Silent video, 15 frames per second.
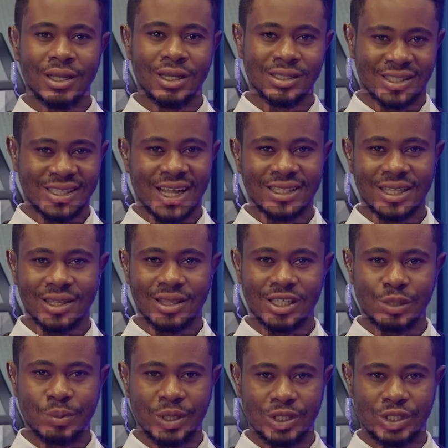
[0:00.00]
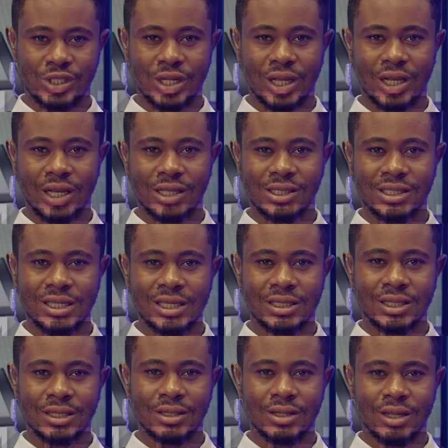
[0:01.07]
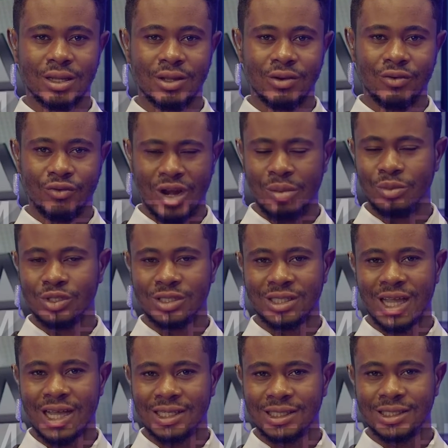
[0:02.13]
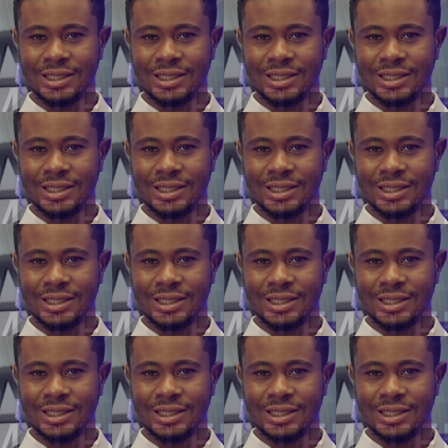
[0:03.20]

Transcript: starting this particular season. Remo Stars